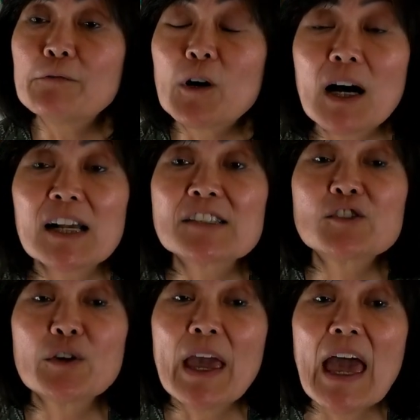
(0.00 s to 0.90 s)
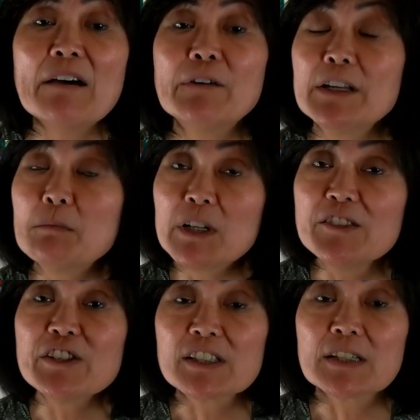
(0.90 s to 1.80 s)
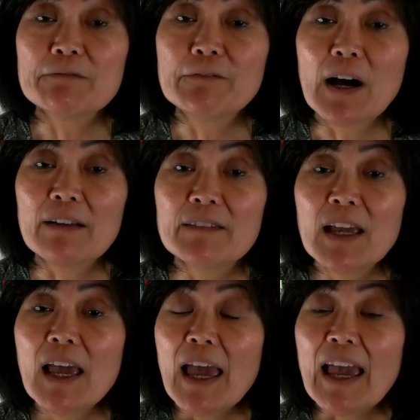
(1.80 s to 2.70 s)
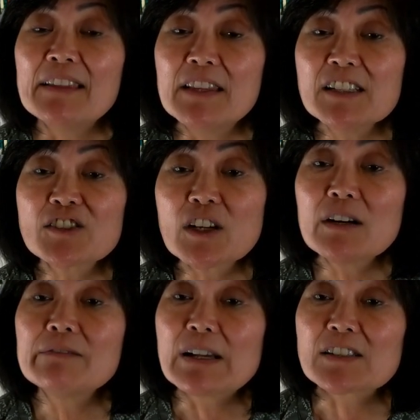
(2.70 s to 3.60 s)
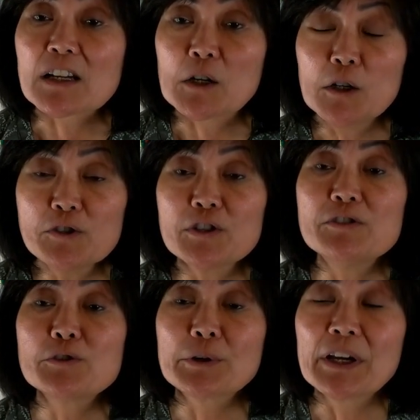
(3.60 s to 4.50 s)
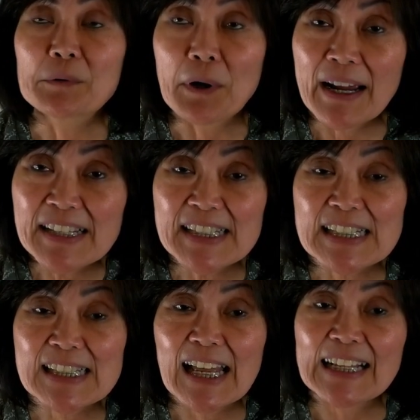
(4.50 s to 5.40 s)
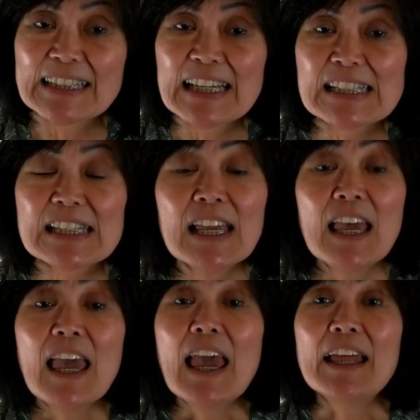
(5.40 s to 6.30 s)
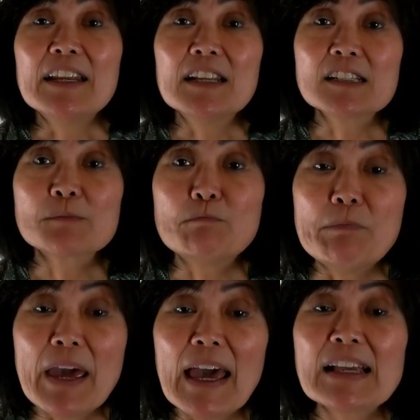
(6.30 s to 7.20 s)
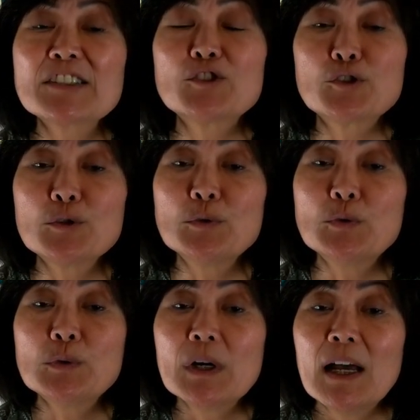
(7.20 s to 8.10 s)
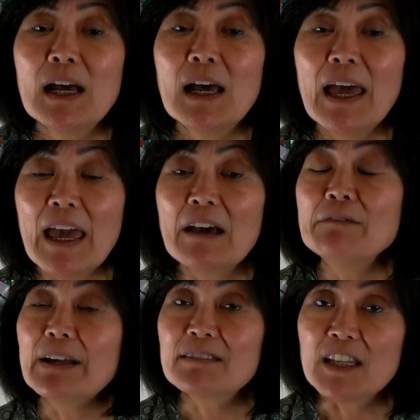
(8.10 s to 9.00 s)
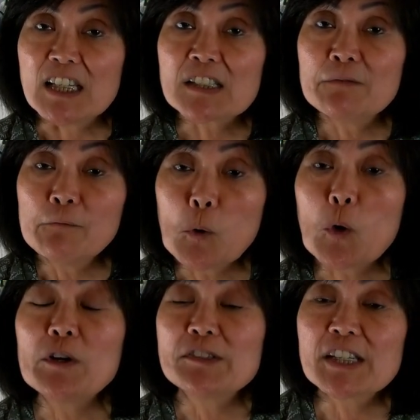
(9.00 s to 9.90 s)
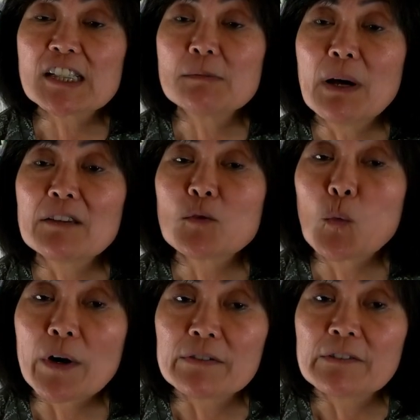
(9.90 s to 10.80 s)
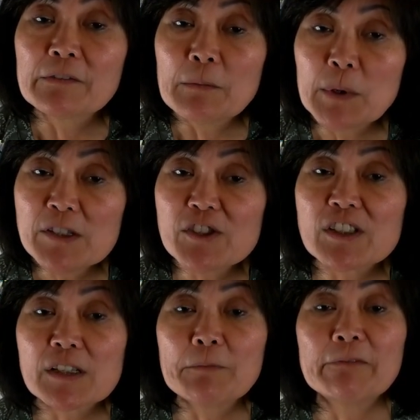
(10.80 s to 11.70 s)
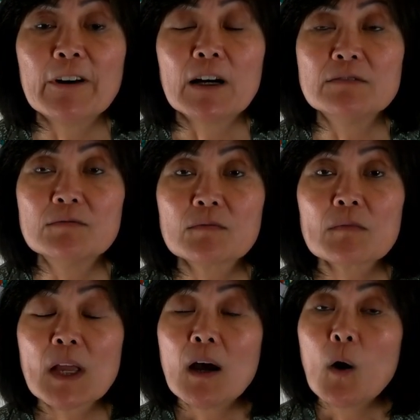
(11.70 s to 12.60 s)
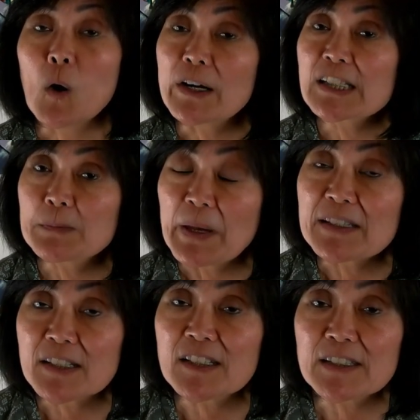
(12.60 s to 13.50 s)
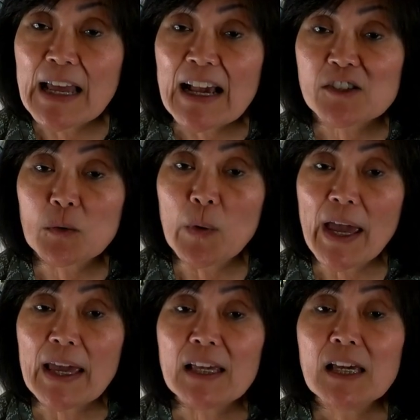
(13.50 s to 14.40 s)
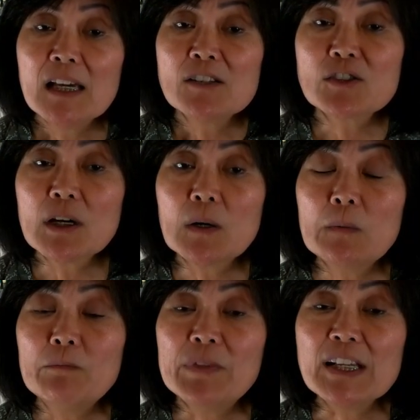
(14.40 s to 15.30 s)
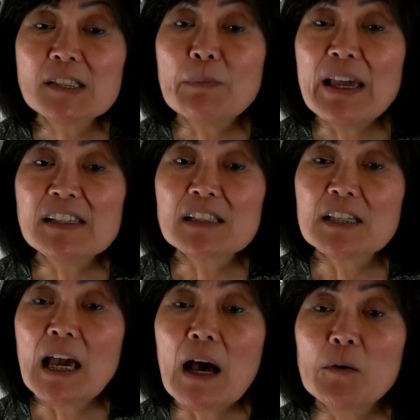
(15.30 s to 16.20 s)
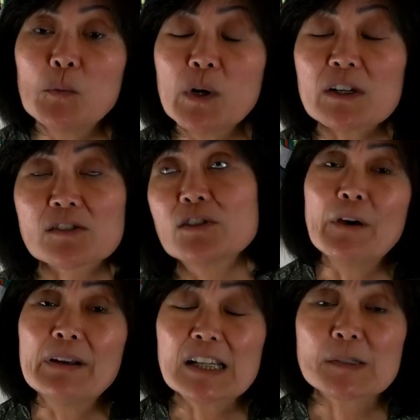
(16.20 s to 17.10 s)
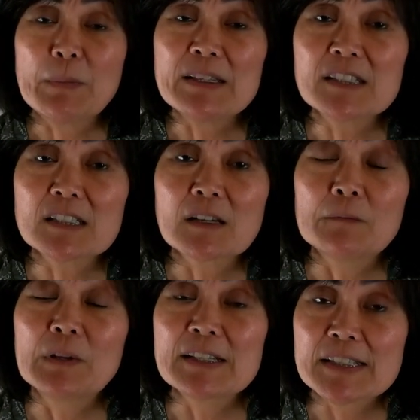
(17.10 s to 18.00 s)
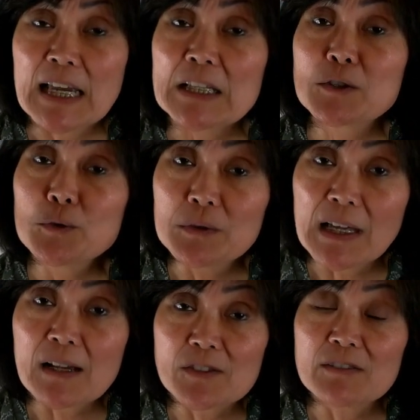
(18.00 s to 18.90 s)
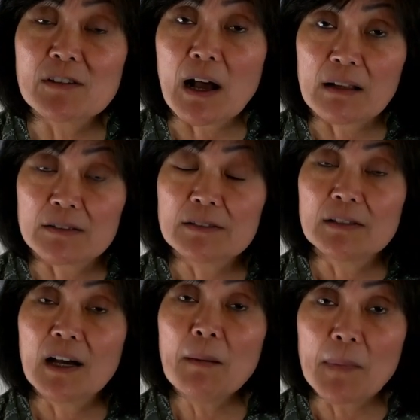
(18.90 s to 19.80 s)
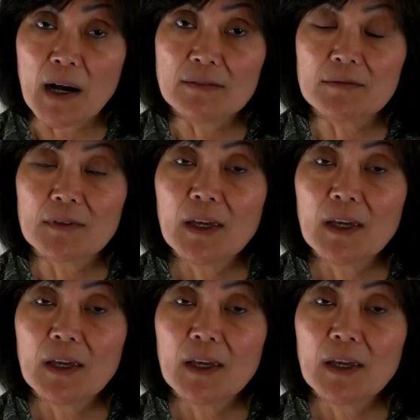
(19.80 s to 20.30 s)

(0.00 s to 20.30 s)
for us to have an emergency fund, and this serves as a cushion during crises like this. And it is best to have at least 4 to 6 months worth of emergency fund or expenses stashed away. So this basically how it works. If you have expenses of, let's say, $2,000 a month,